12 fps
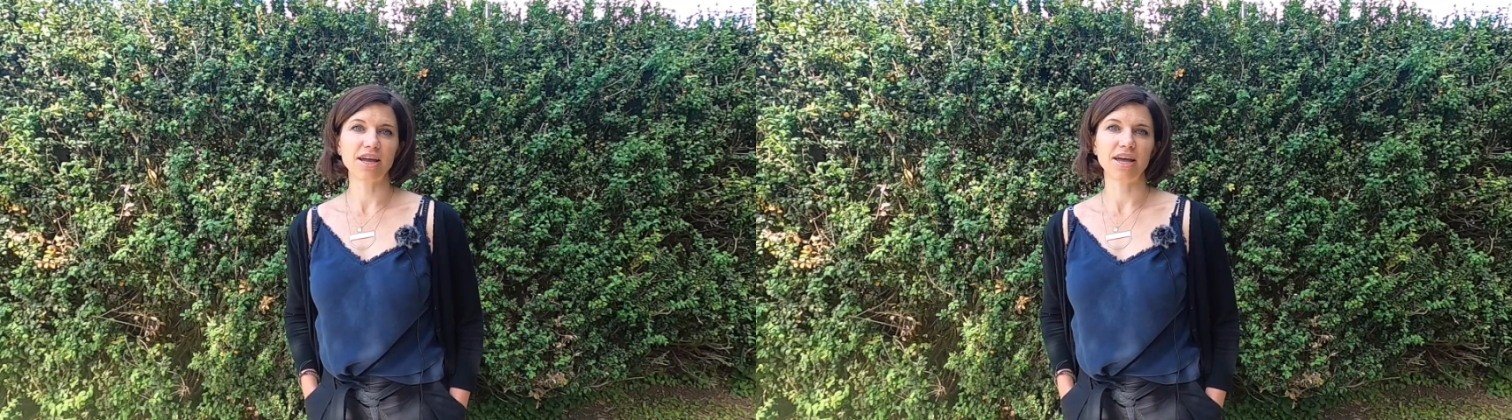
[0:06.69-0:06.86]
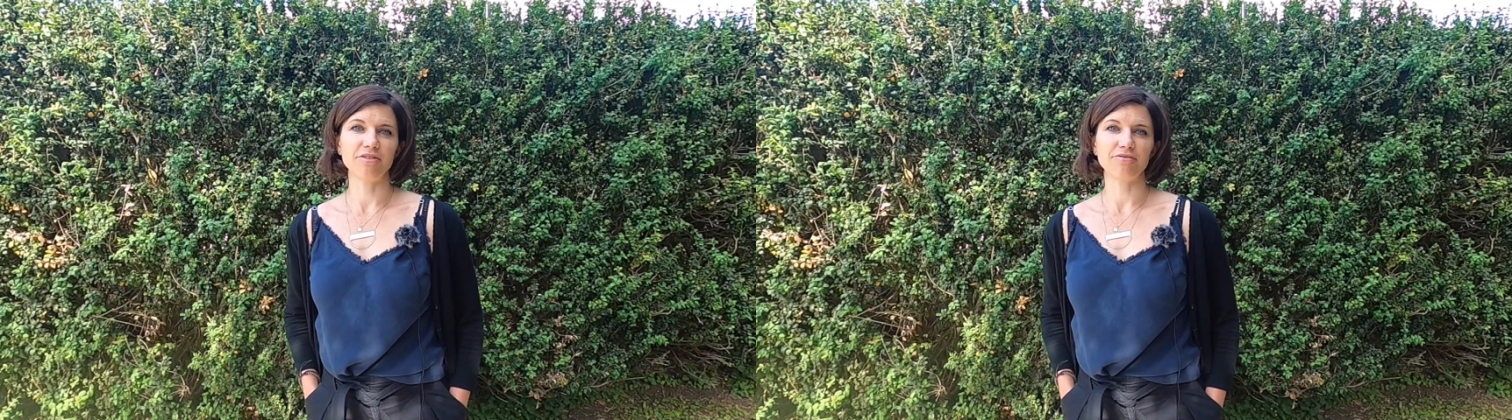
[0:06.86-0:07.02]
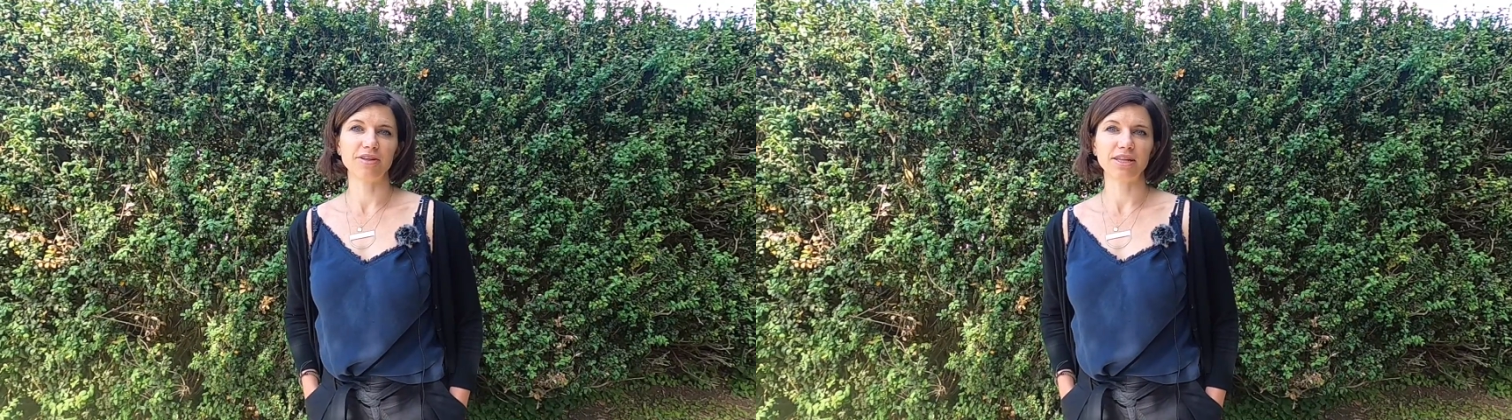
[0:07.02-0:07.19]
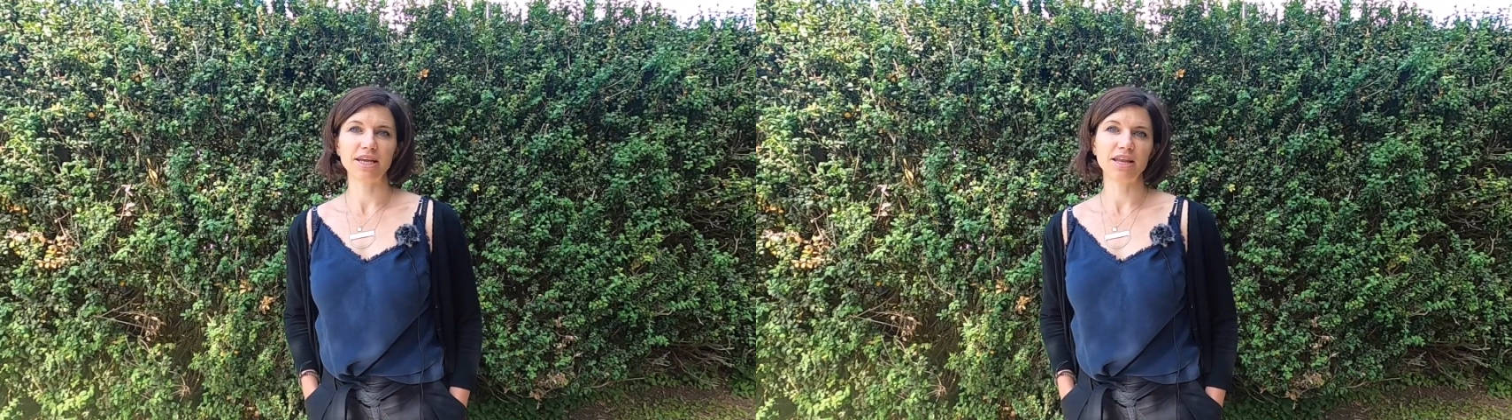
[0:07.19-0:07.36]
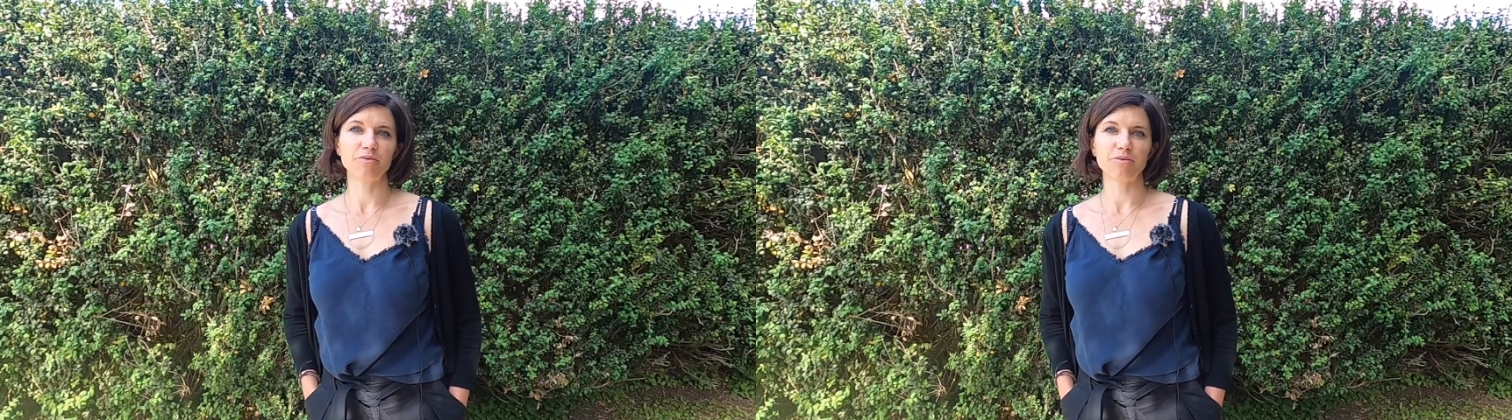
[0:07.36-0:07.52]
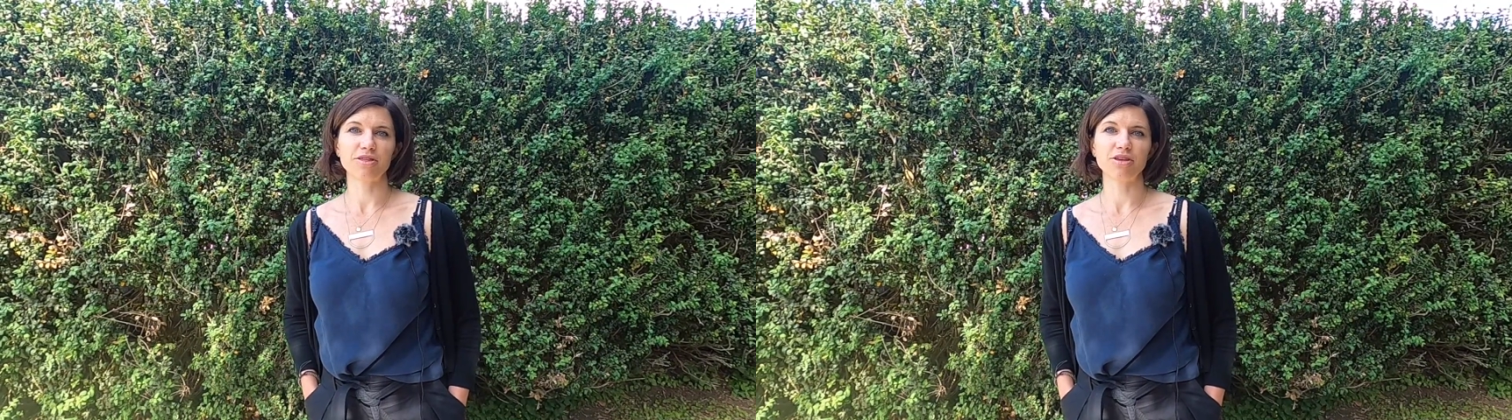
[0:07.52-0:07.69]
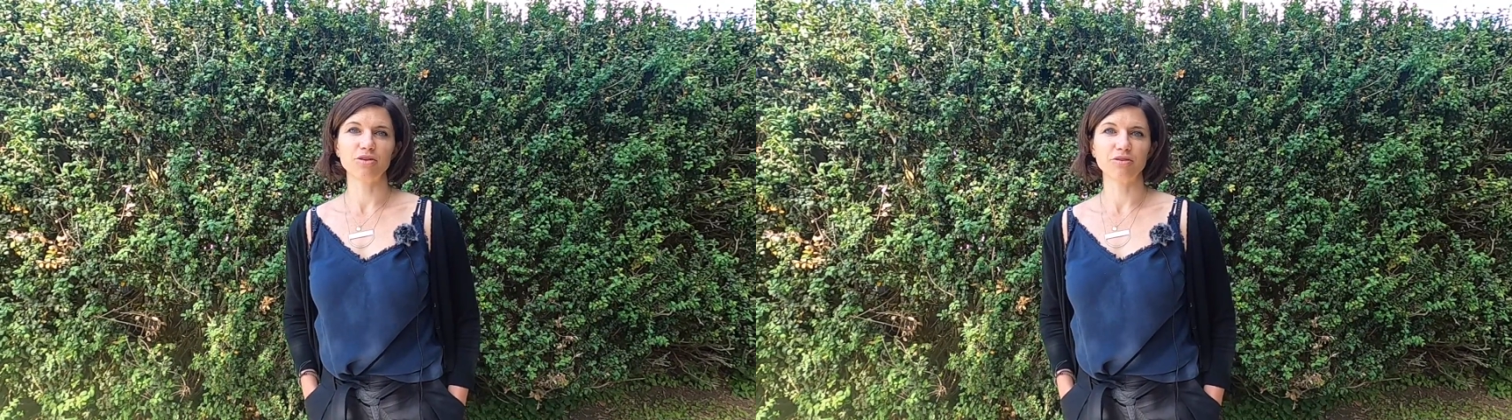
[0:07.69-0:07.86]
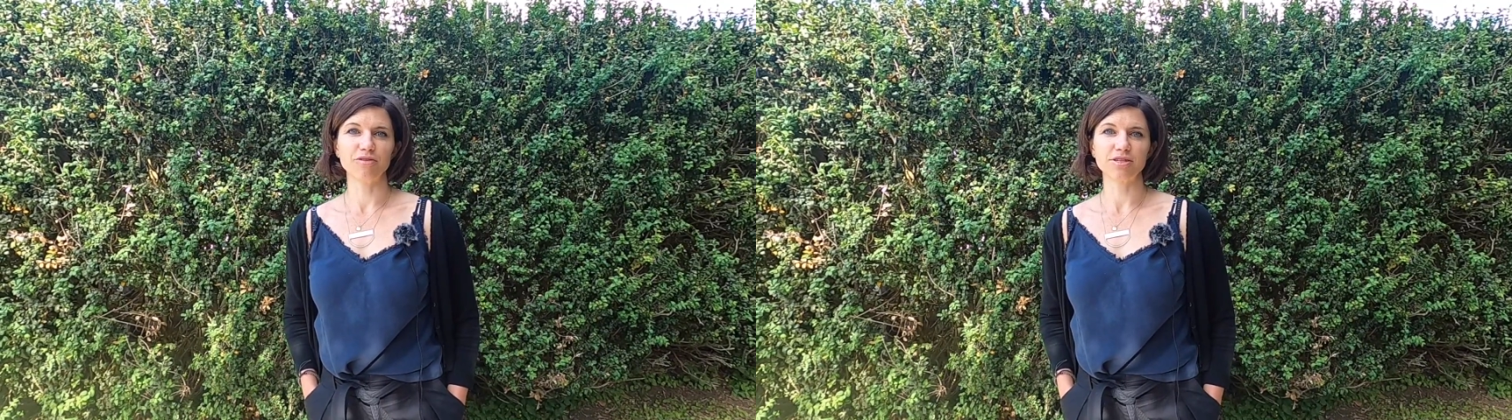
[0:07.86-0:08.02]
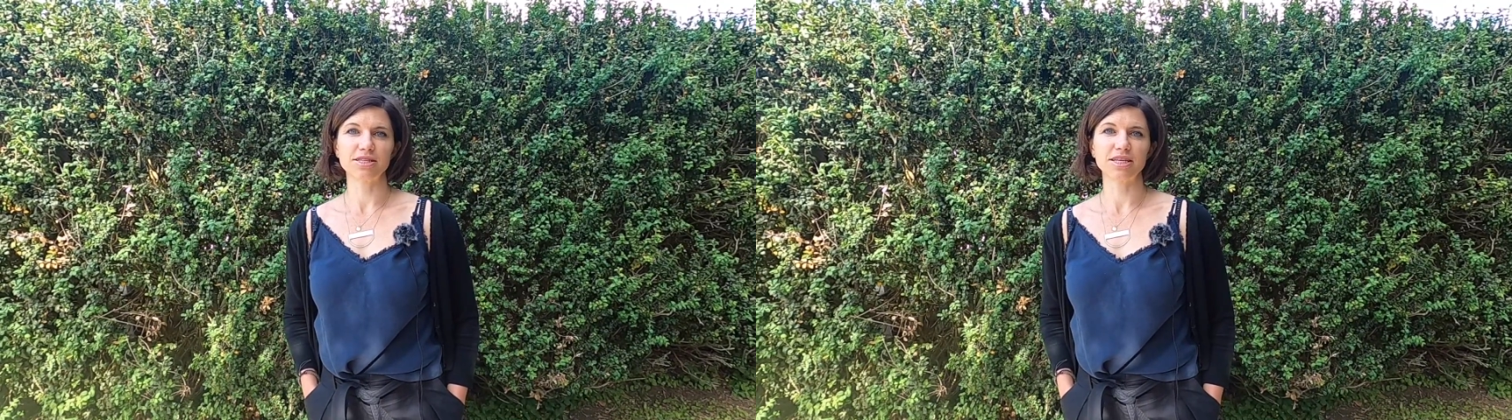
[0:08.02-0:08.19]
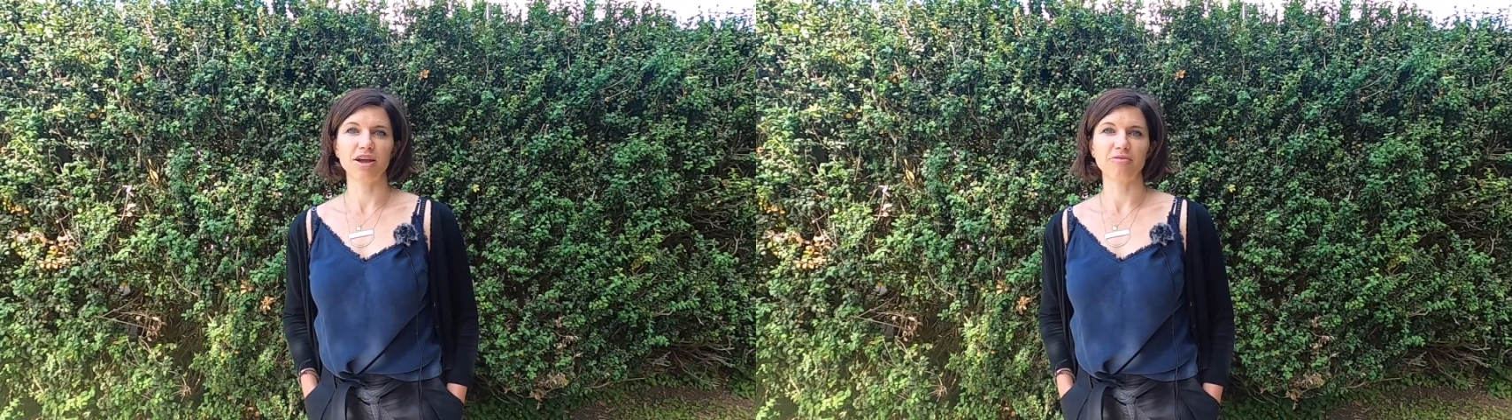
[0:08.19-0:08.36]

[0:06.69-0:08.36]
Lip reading: and affiliated with the University